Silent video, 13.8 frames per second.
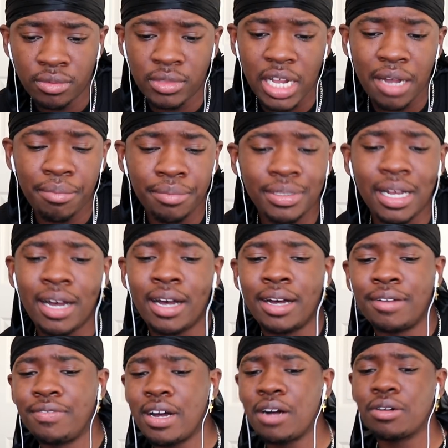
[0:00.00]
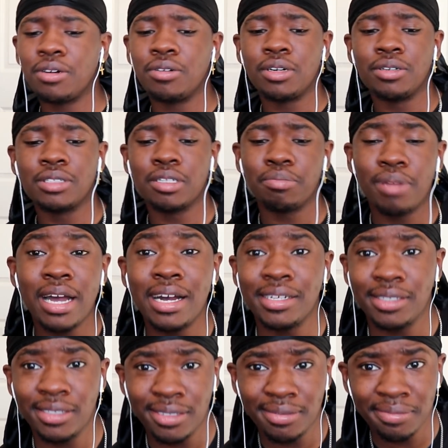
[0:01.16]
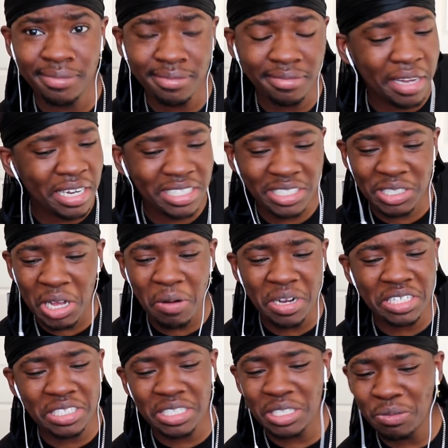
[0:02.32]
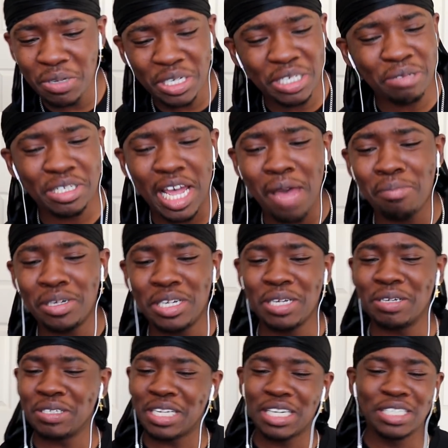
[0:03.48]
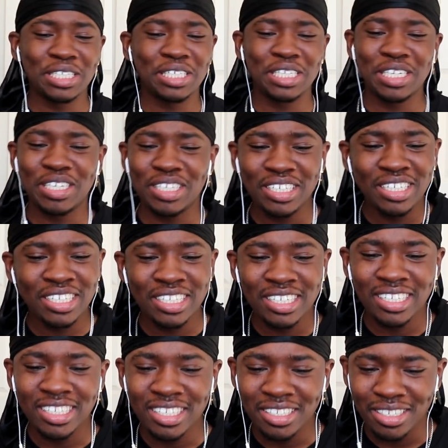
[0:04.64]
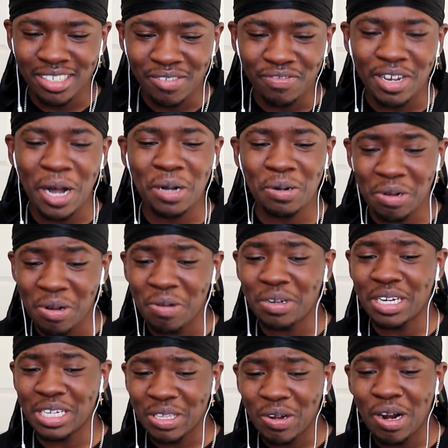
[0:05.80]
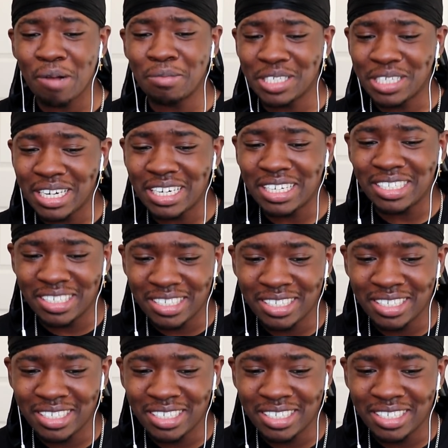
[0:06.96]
Nah, Falco gonna surpass her. I just saw it's one of them type of deals. I just see it. Falco gonna get the armor tight.